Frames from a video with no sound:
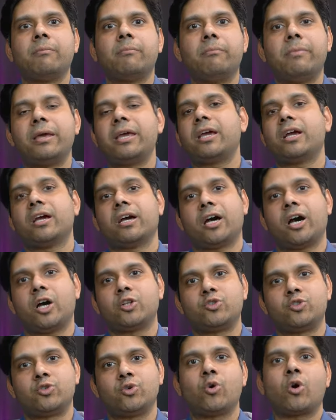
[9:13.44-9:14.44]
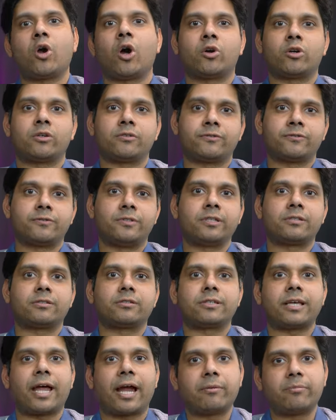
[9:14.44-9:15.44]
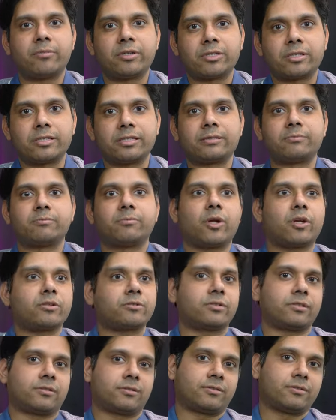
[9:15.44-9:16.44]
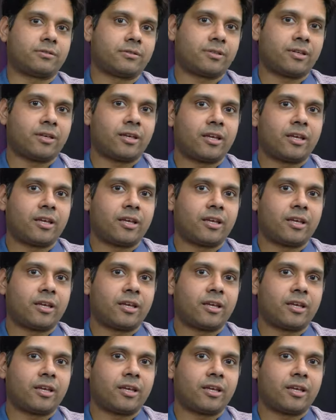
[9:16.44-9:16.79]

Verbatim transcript: make a joke out of this admission process.